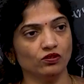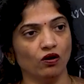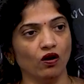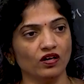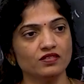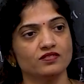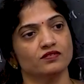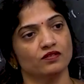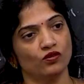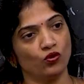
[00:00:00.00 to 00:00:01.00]
or else
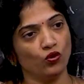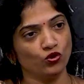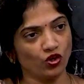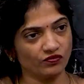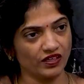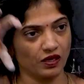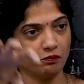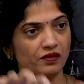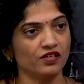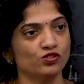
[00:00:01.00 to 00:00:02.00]
owner of the
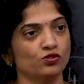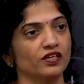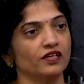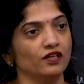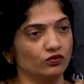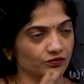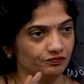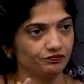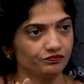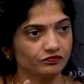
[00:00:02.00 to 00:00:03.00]
company should get down.
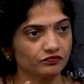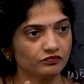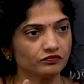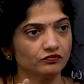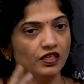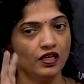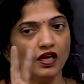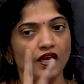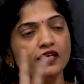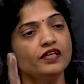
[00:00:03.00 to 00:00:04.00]

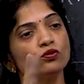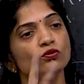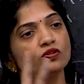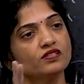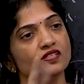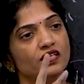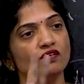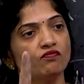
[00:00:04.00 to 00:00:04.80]
Any two things, any